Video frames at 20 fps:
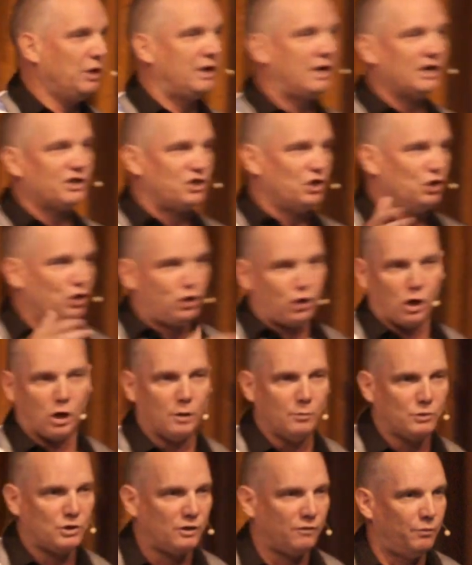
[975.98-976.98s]
Because in
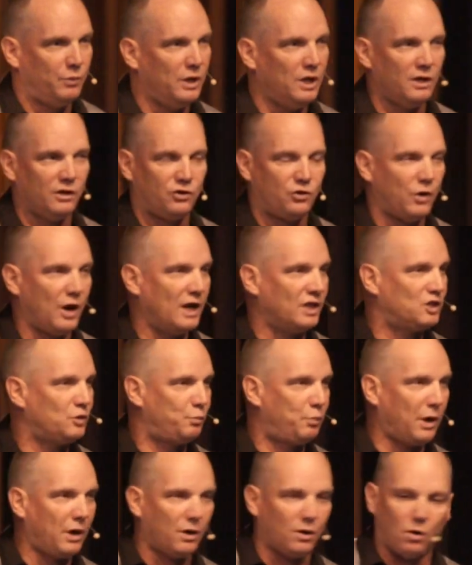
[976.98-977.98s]
terms of being
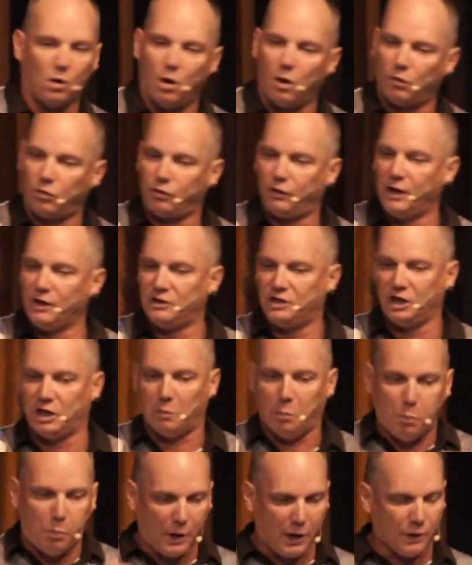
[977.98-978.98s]
transparent,
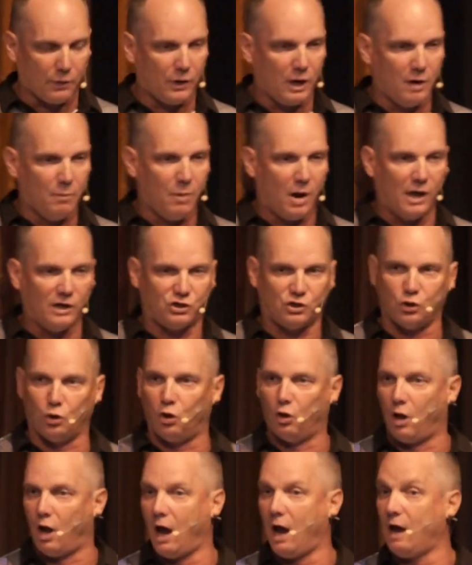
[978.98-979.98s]
authentic, bearing my
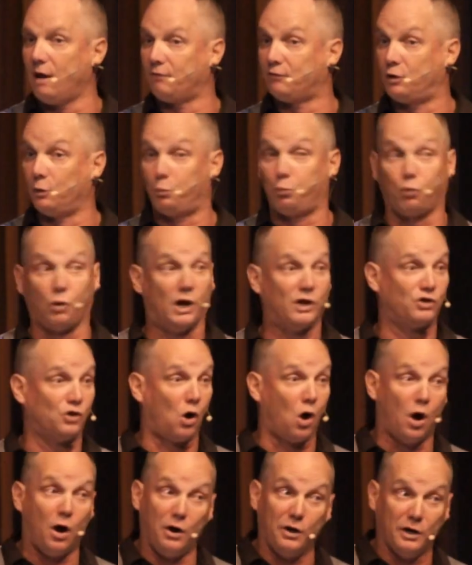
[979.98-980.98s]
soul, I have to press
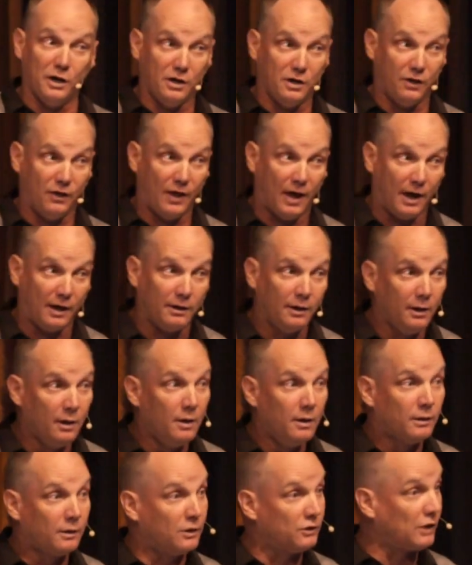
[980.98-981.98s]
hard into that
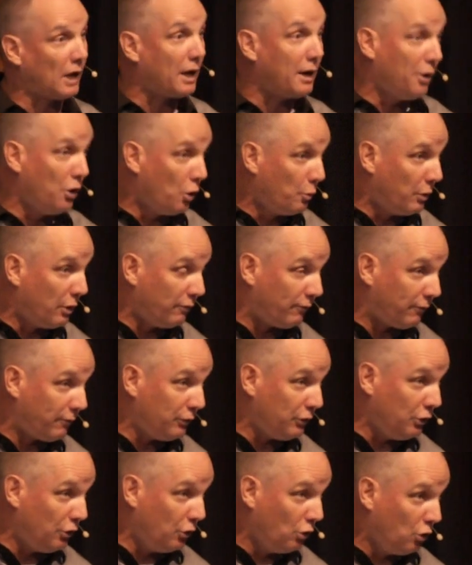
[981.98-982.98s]
because I don't know about
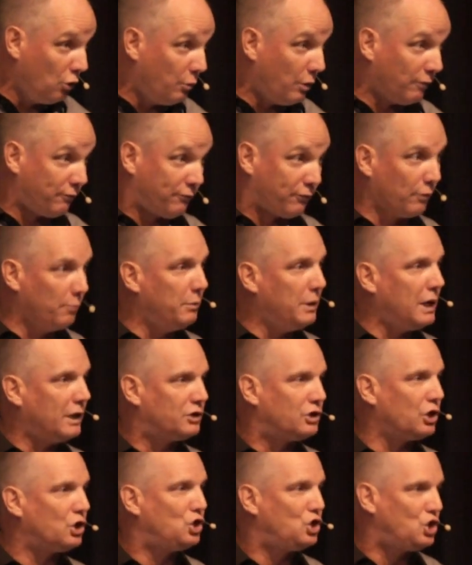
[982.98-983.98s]
you, but for me
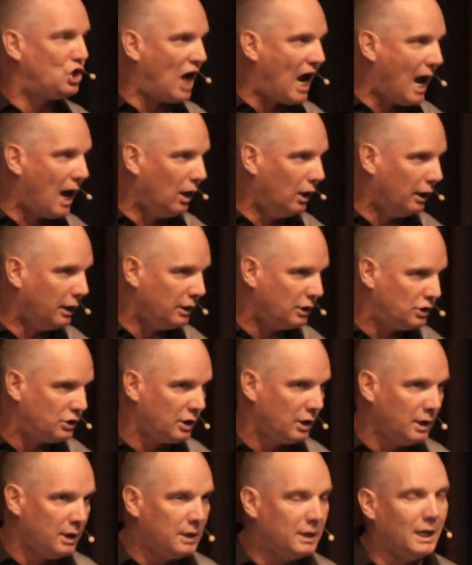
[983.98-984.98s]
it's a
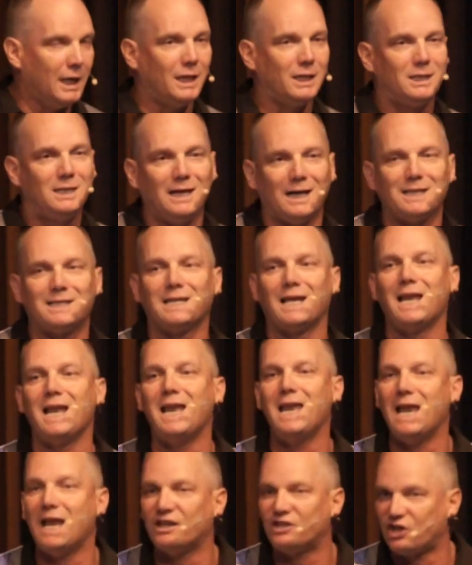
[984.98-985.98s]
challenge. It doesn't
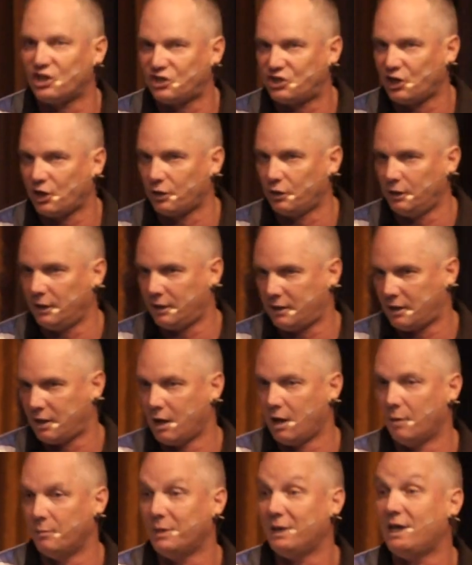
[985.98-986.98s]
necessarily
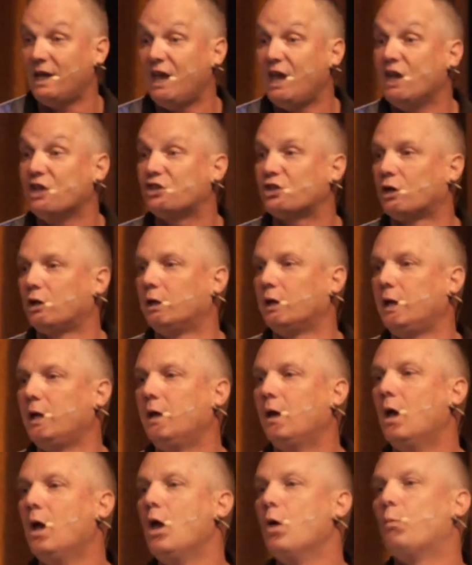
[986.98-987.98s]
come
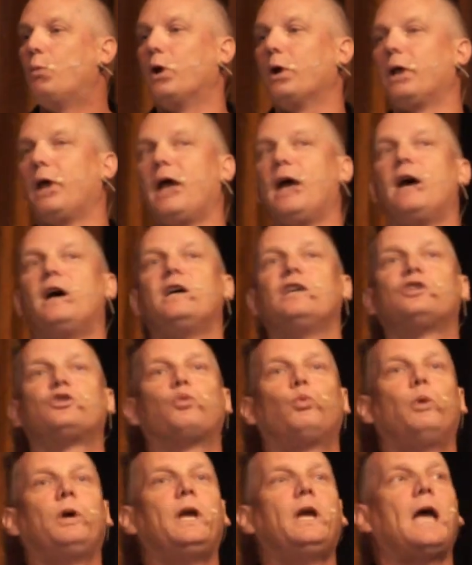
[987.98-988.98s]
easily, but as
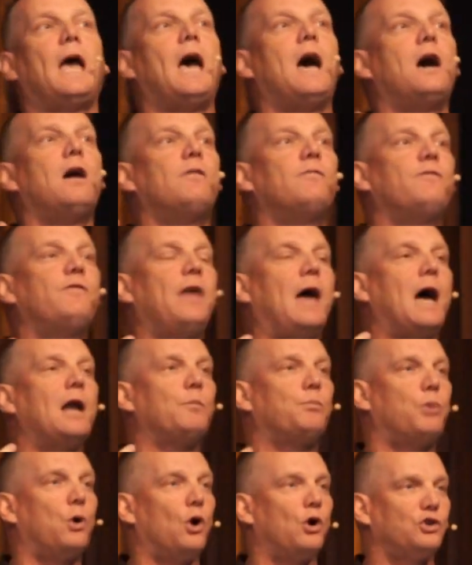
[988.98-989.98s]
we have
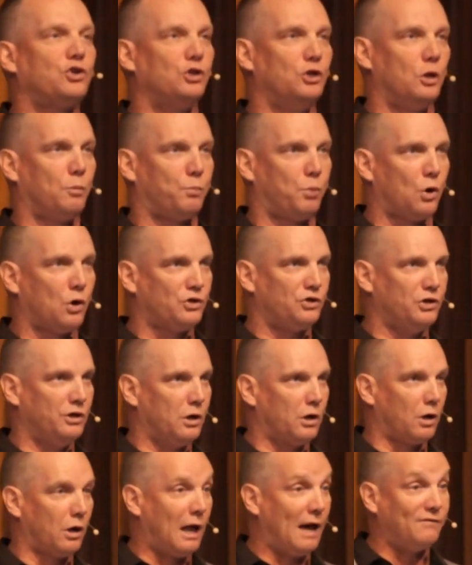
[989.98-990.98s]
that person or person
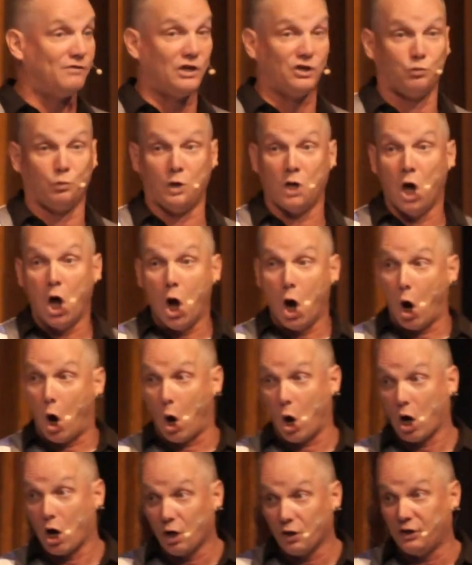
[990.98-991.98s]
in our lives, as we
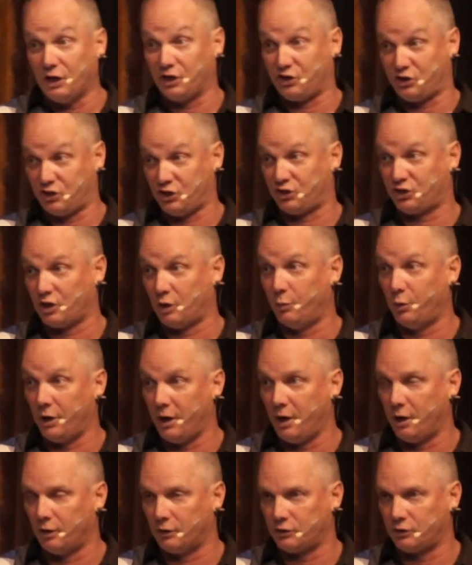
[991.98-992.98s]
are this to
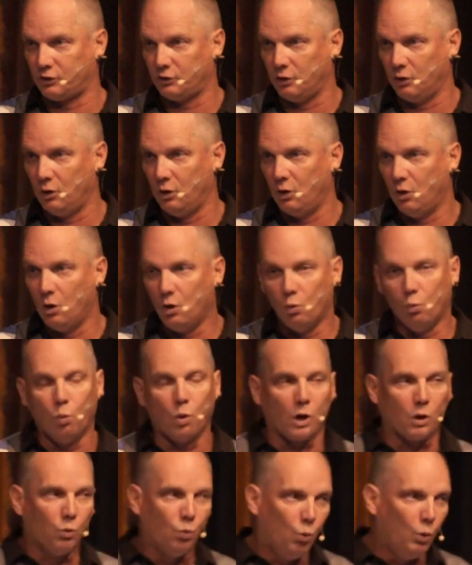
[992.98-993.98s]
someone else,
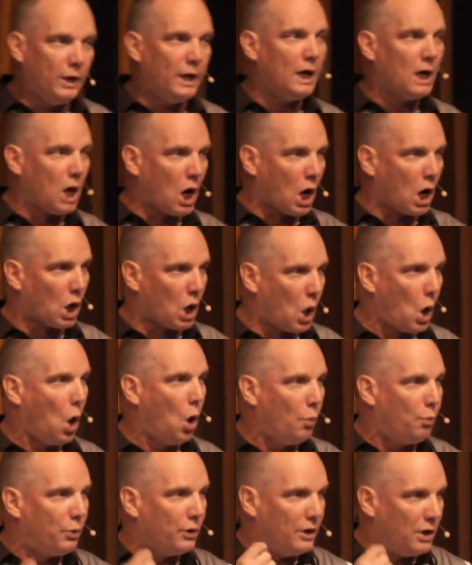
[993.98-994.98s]
where we are
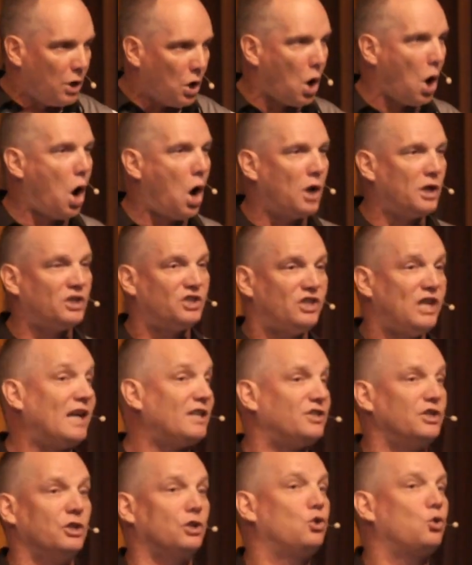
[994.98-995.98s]
open and honest,
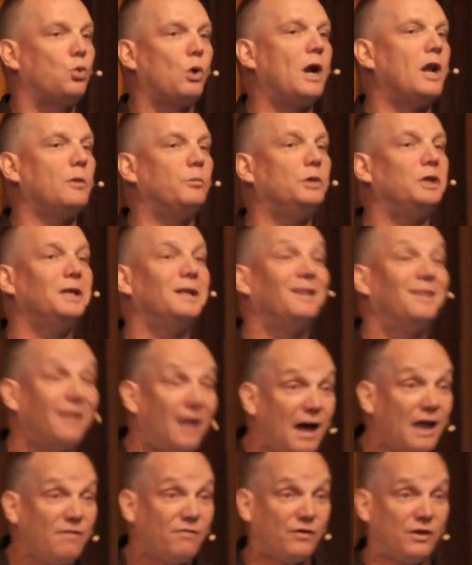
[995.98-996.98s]
that's incredibly
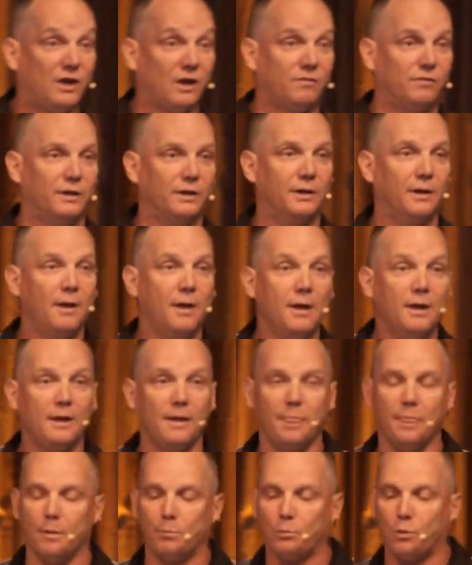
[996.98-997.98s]
life-giving
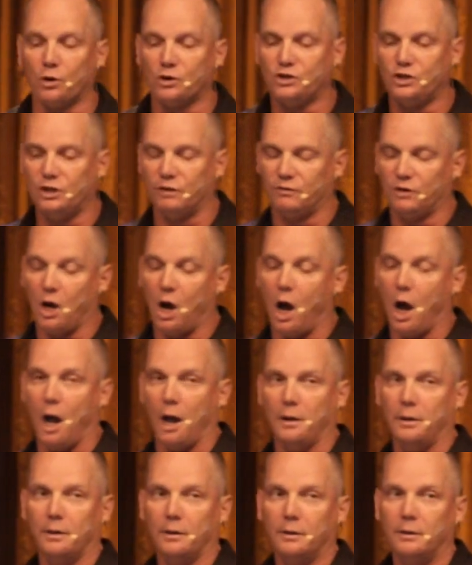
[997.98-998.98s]
in the mercy of
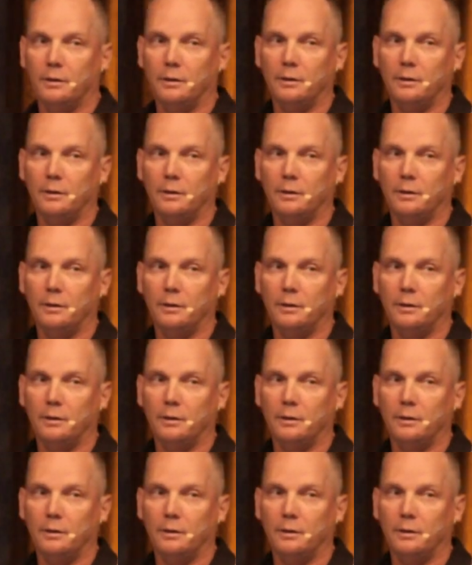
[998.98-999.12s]
God.